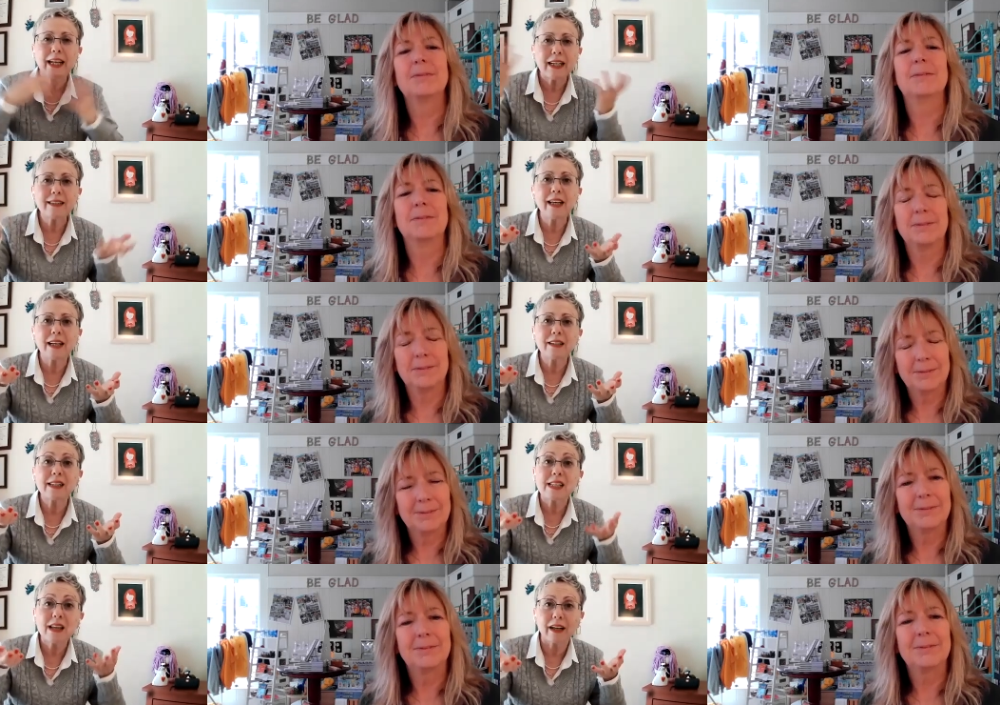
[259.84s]
Speaker 1: and at the end
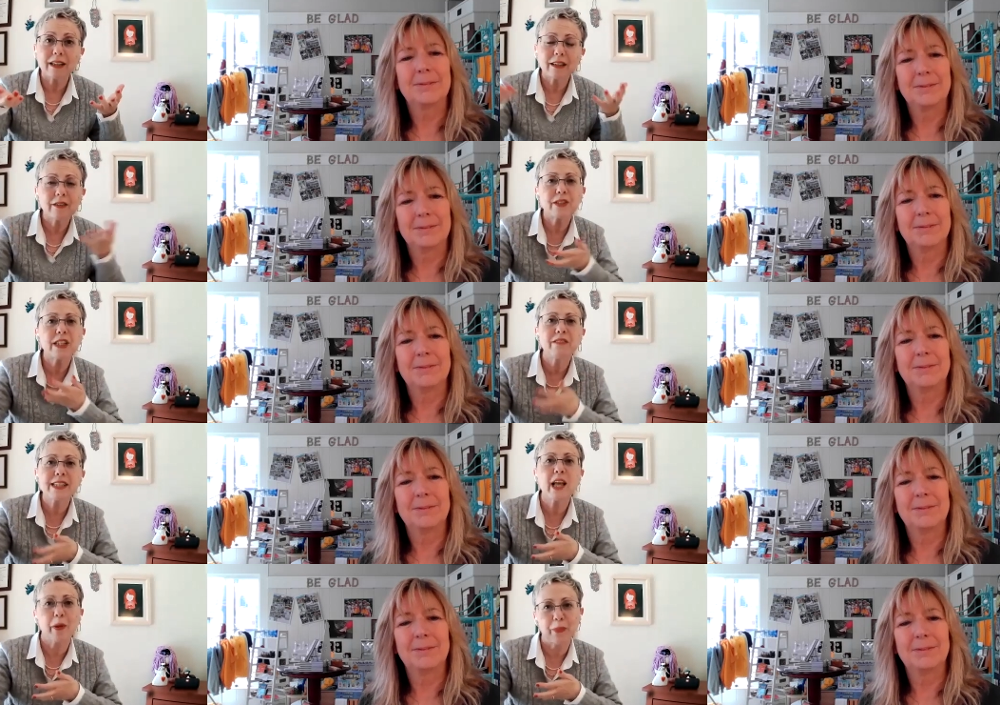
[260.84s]
decide if she
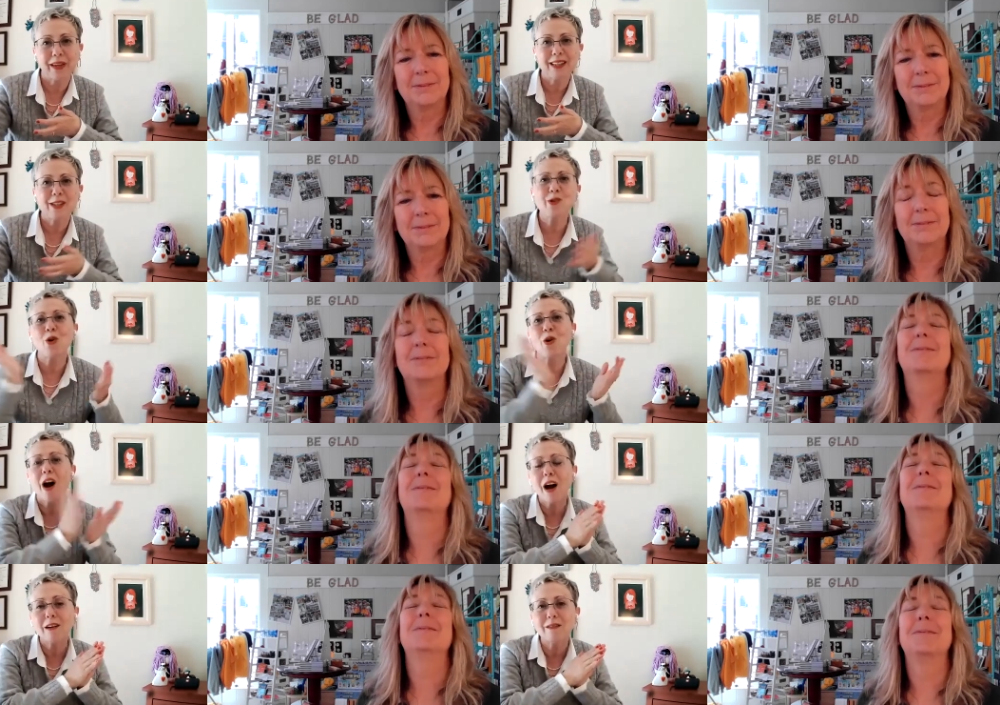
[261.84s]
was happy. So,
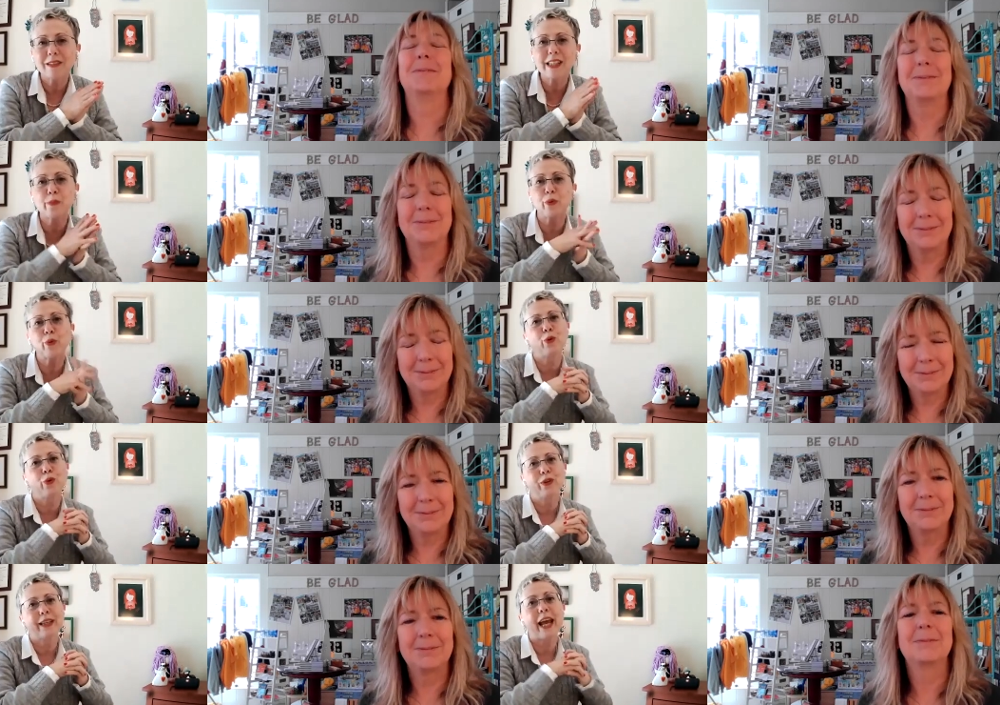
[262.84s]
how this book
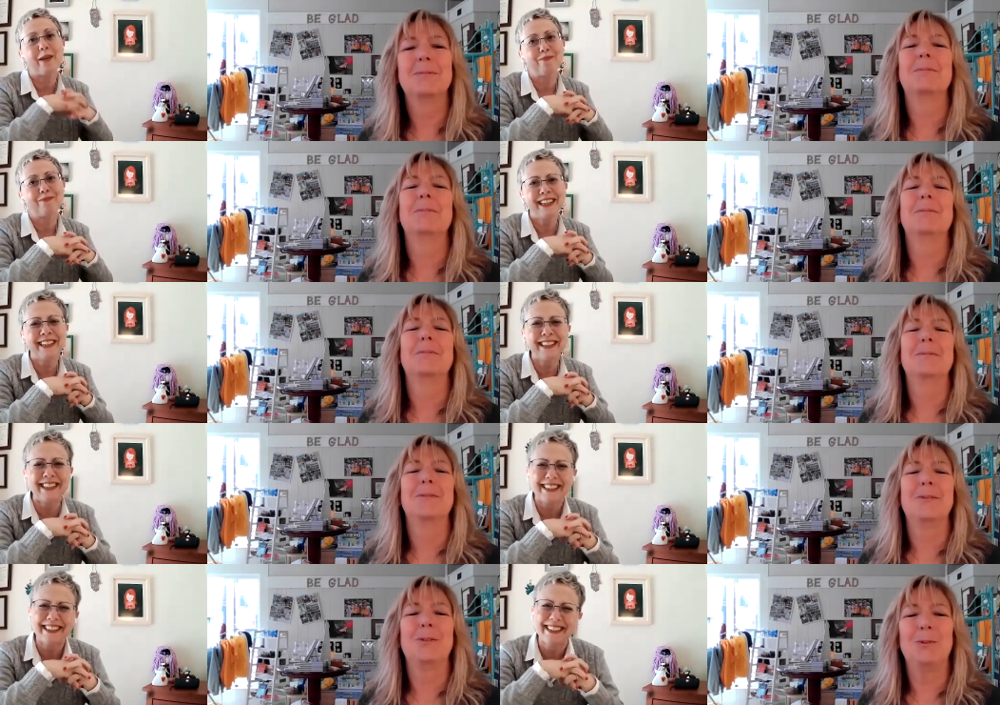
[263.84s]
Okay.
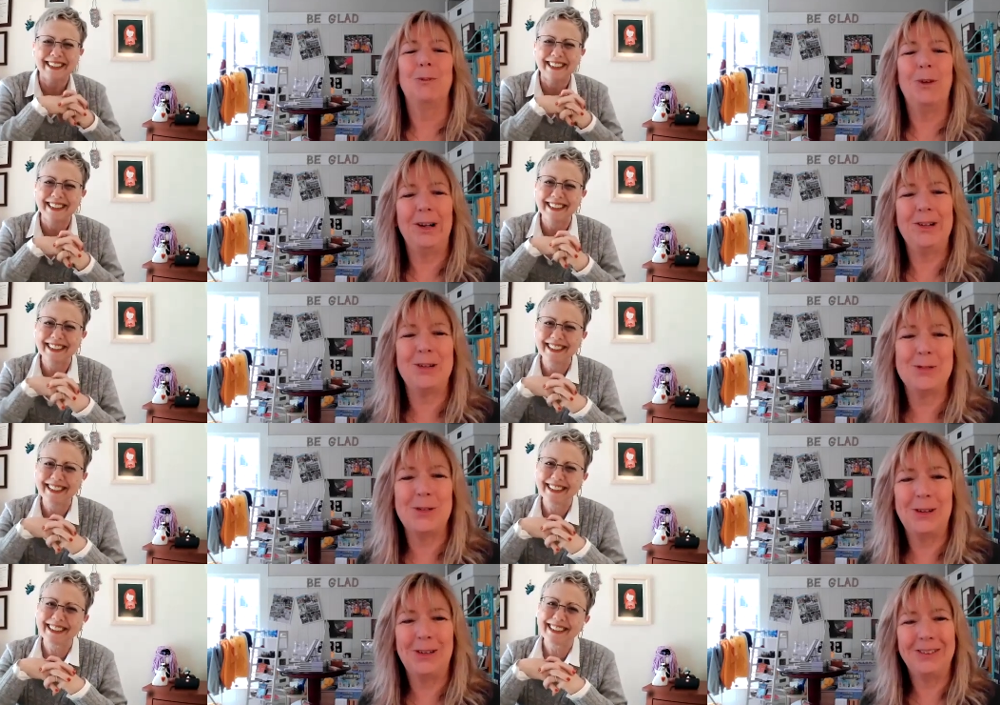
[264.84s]

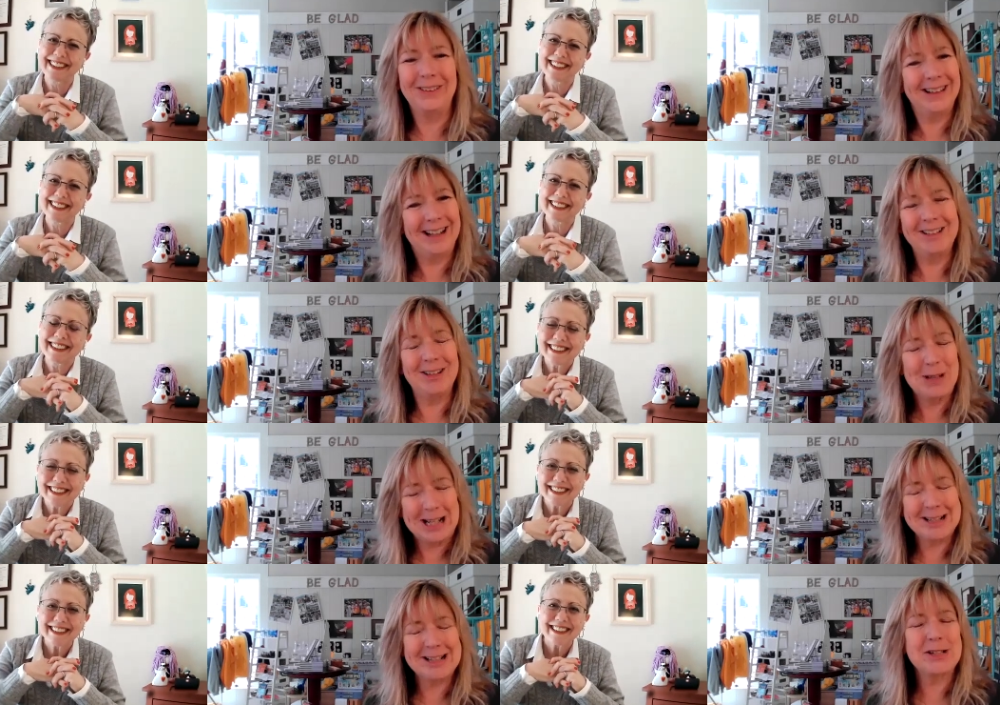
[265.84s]
Speaker 2: Wonderful. That's an
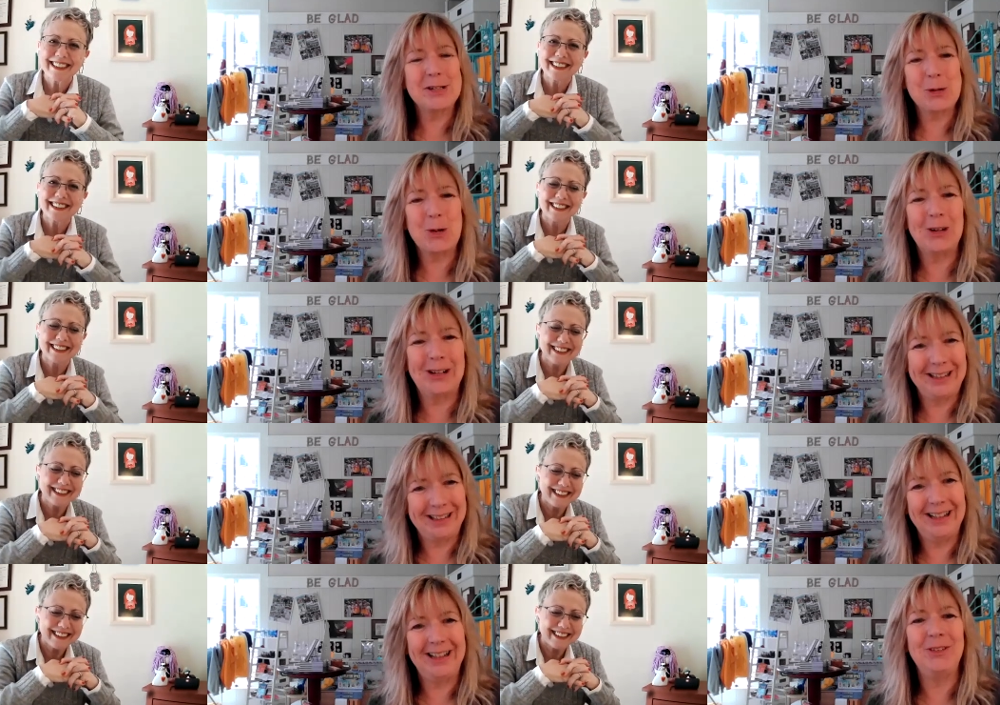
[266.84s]
amazing
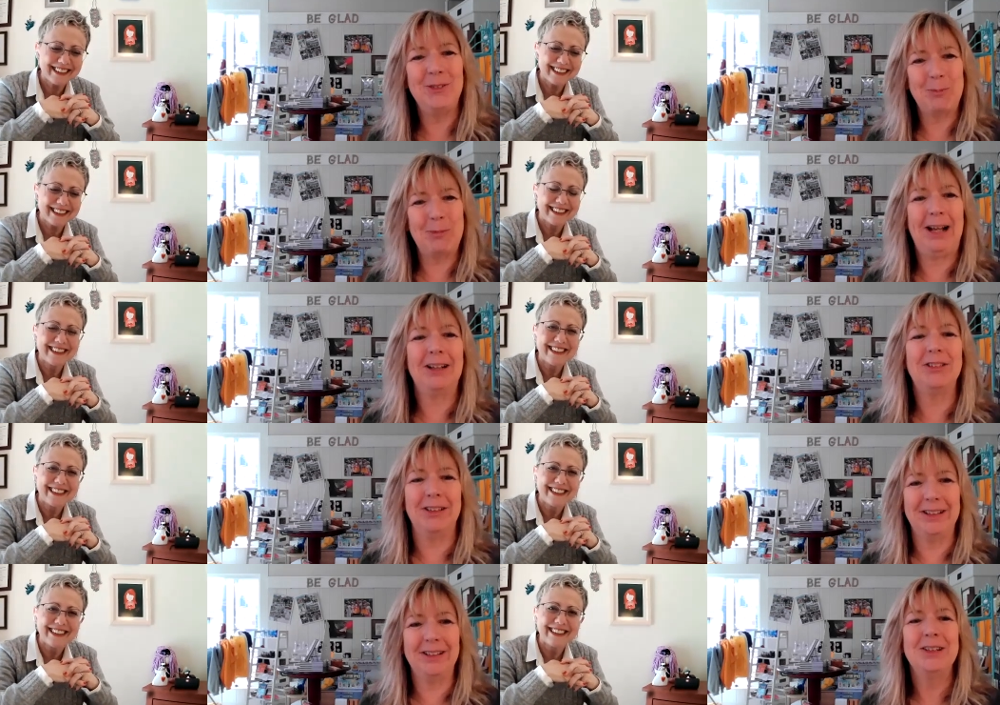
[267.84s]
story that you went back
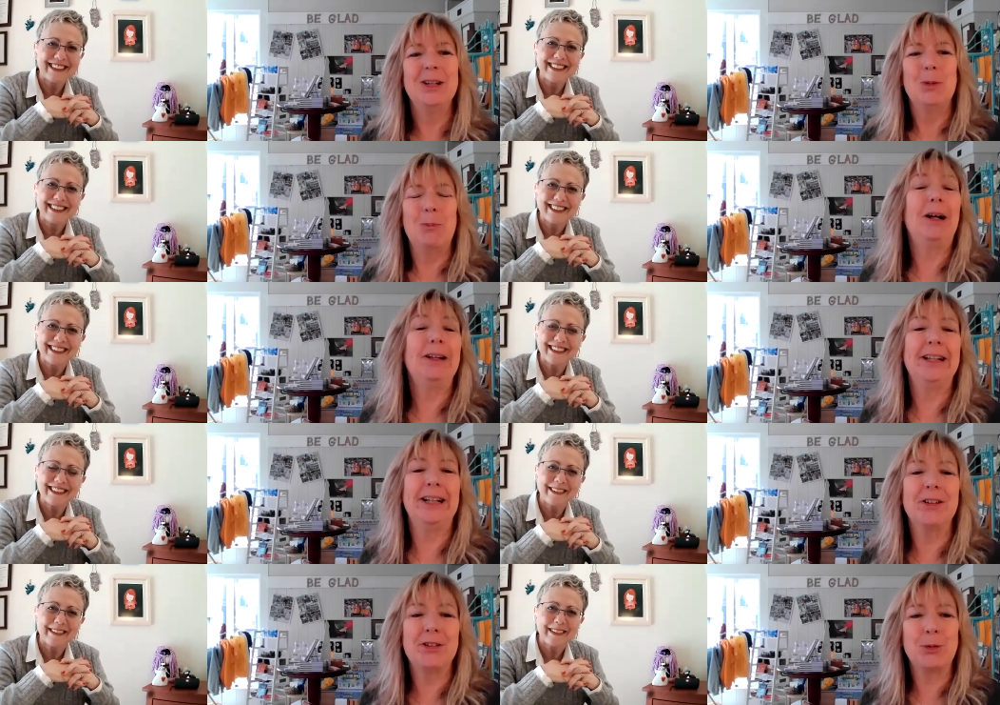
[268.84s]
to the
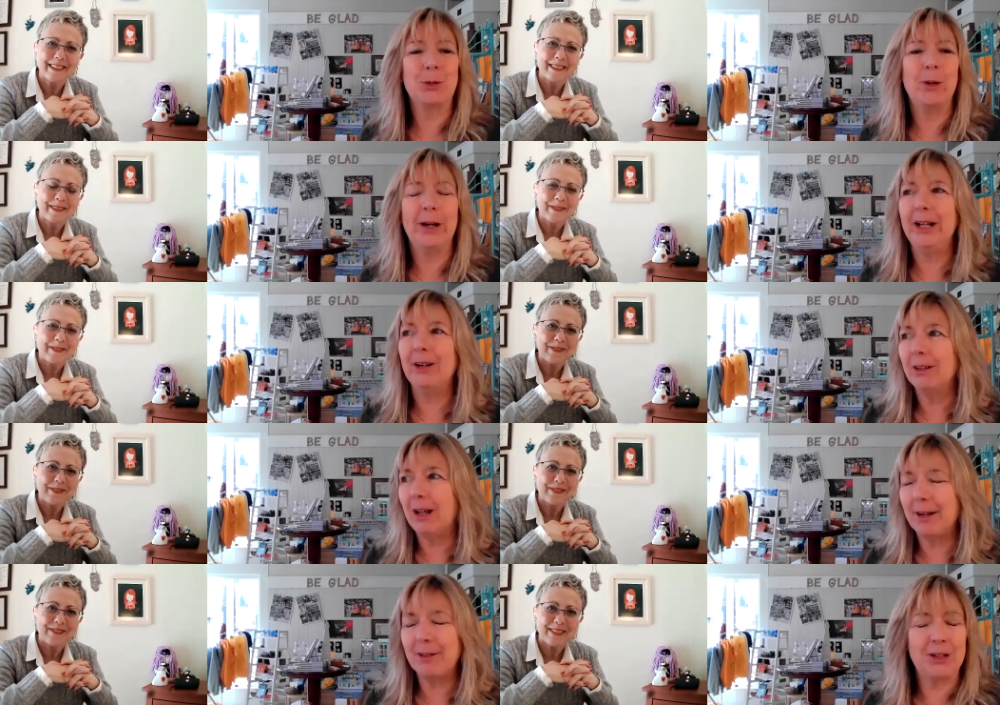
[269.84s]
Pollyanna story. I hear a
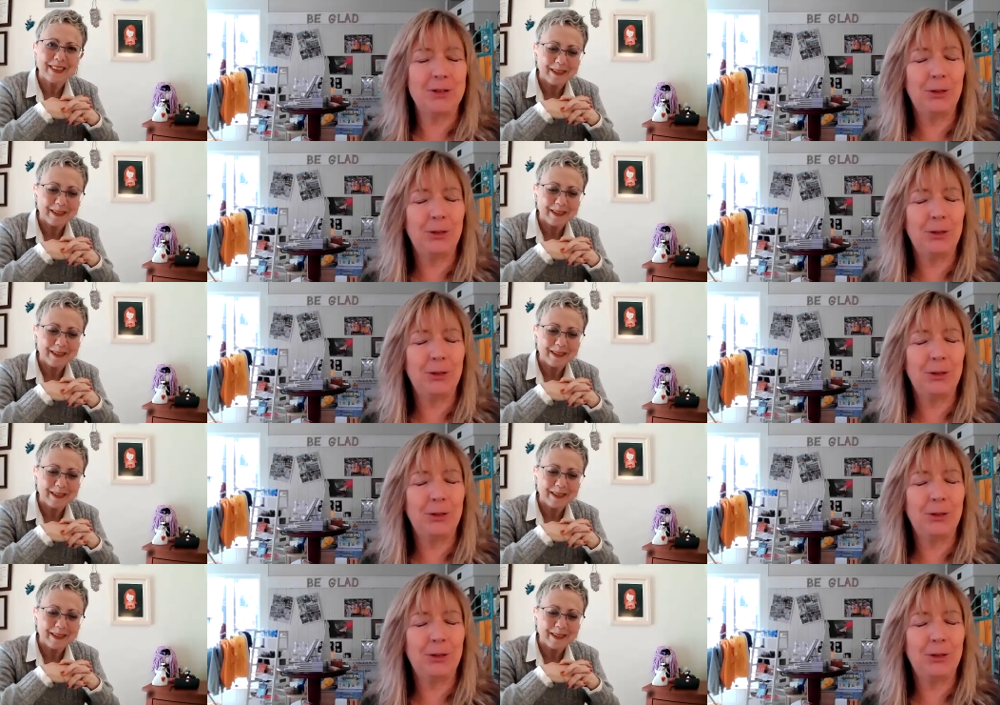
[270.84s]
lot of